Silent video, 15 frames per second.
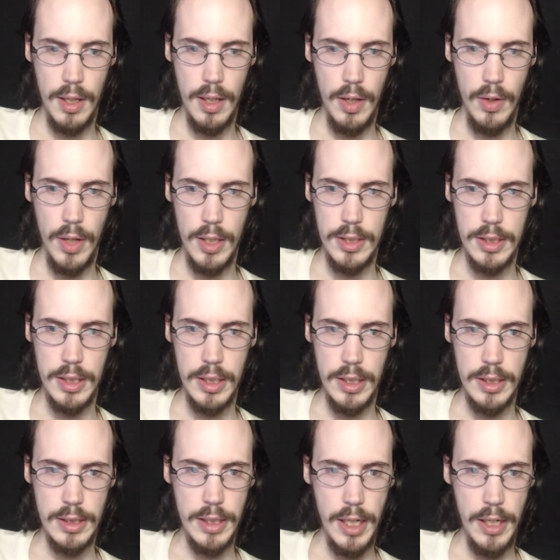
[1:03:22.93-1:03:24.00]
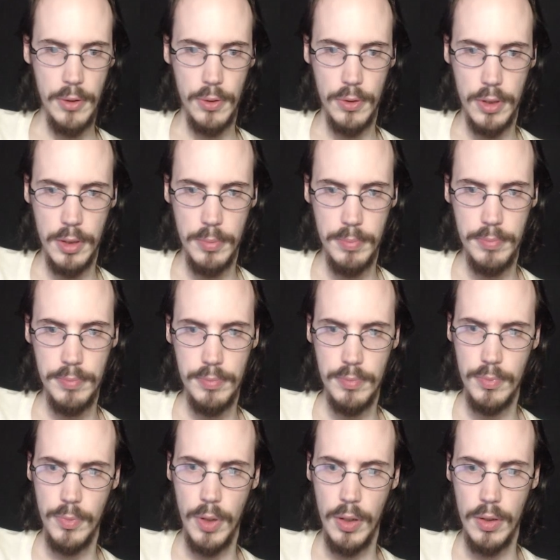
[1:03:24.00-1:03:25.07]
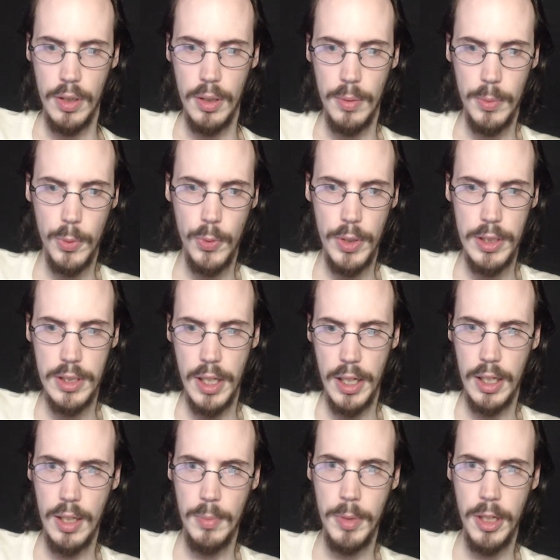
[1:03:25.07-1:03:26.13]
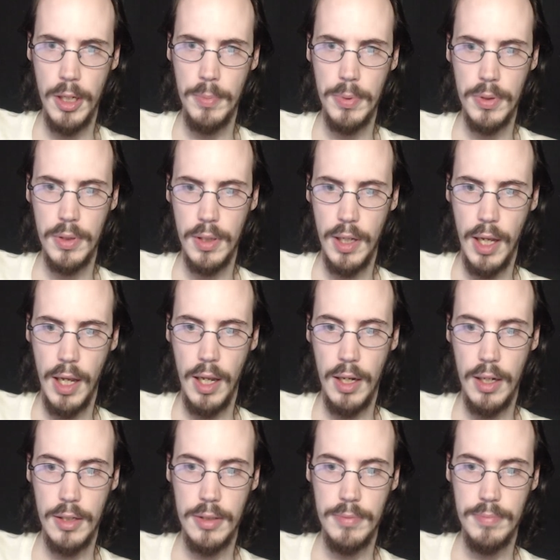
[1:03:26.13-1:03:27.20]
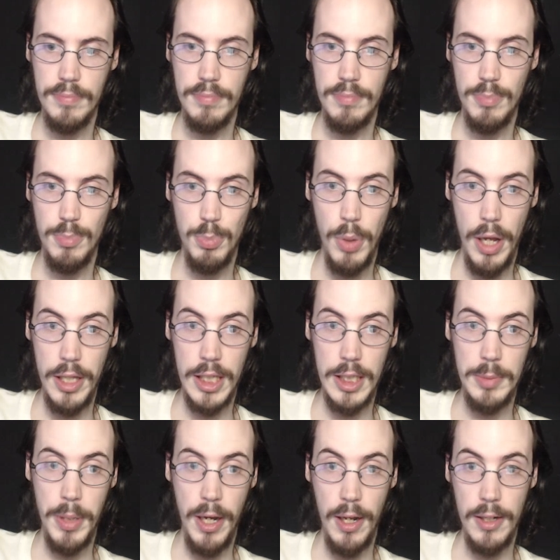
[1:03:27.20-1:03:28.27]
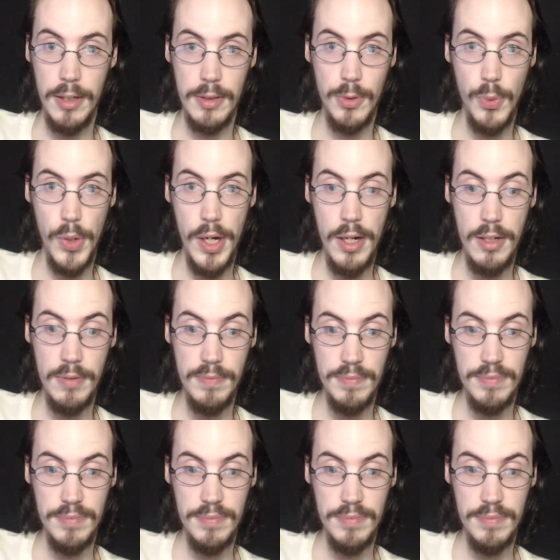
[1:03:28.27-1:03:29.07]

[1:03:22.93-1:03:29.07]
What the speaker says: Al has the snake girl in him while Greed's like coming up, and Bradley's behind Greed.